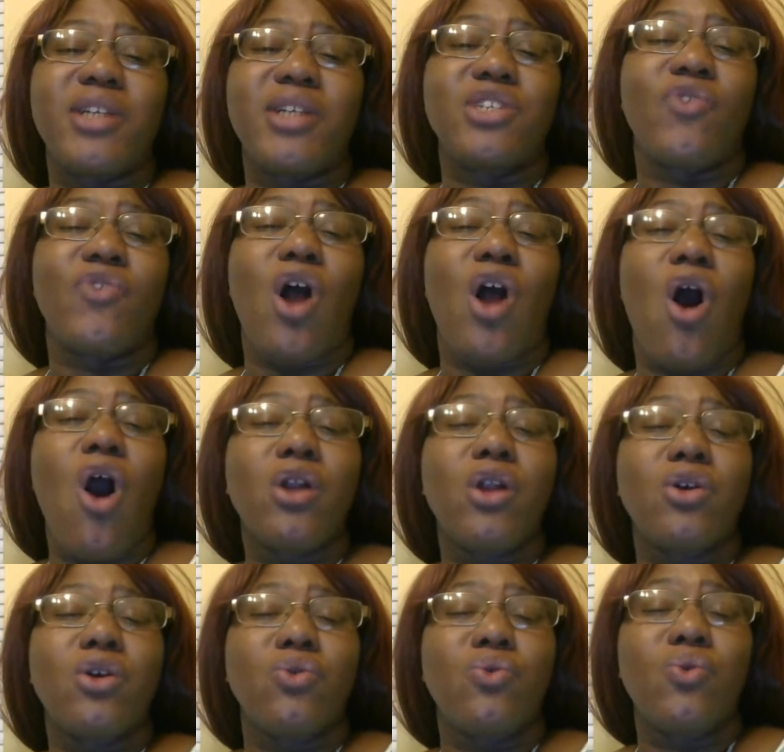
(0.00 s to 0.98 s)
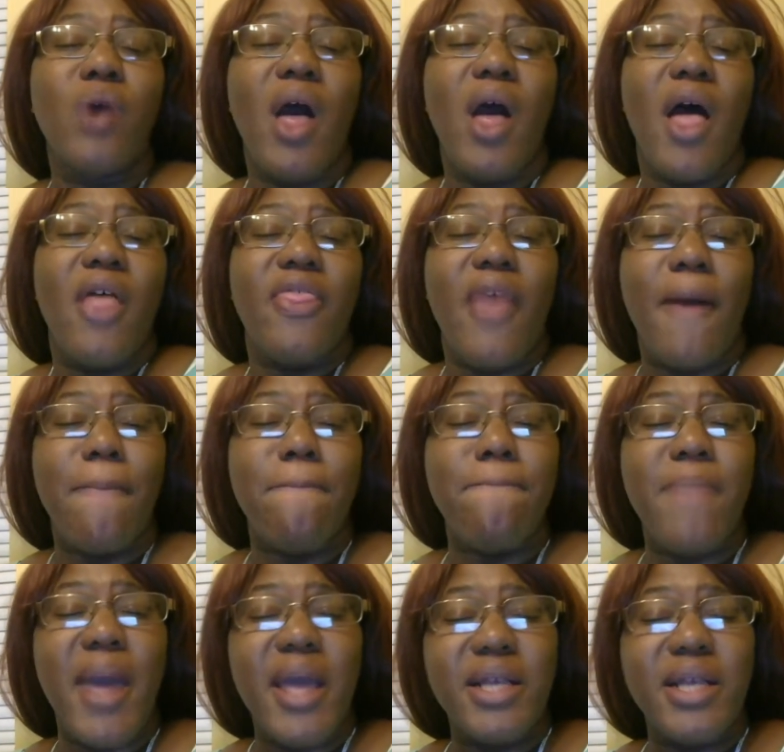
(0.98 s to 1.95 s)
I just read an article that
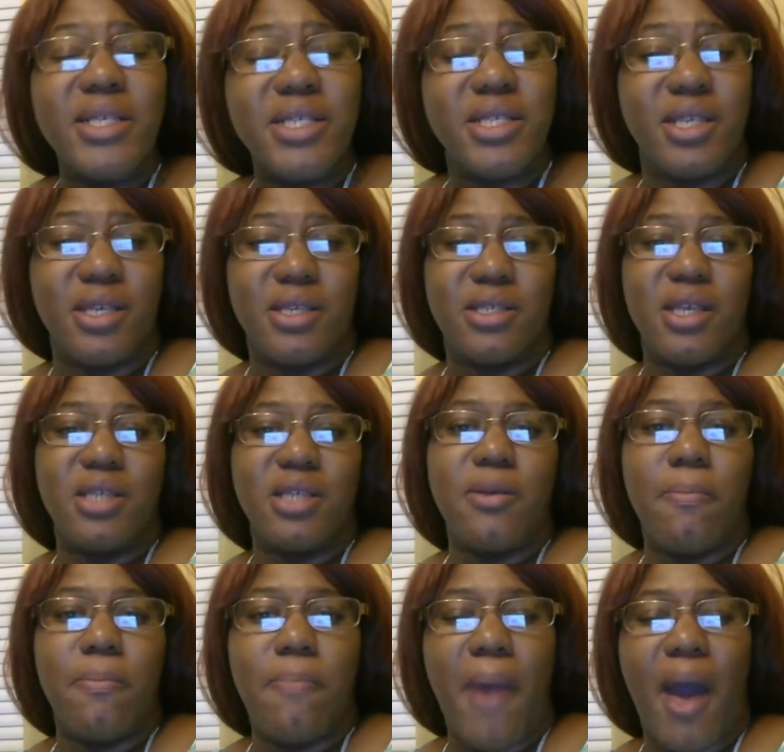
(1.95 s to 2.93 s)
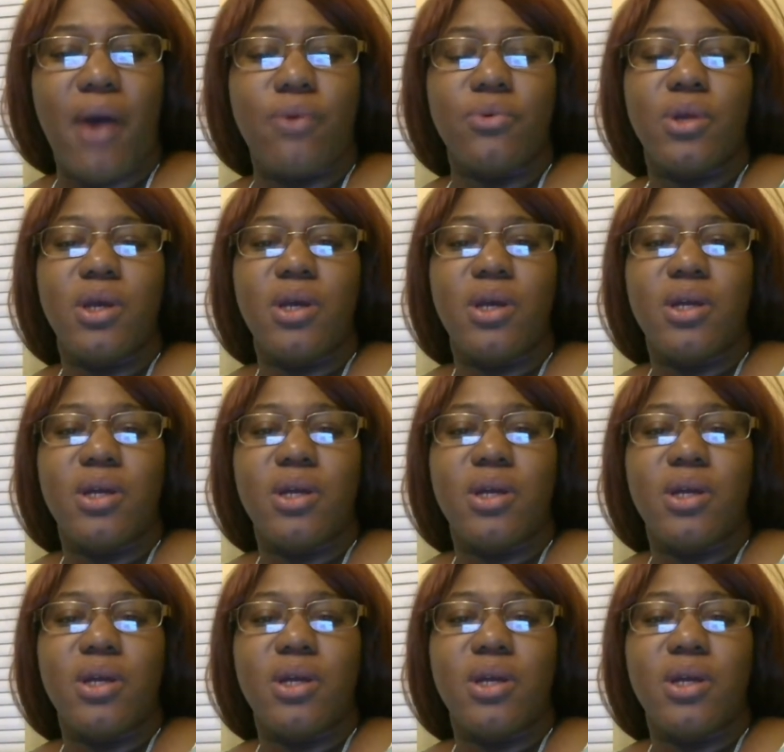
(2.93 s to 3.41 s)
Macy's is about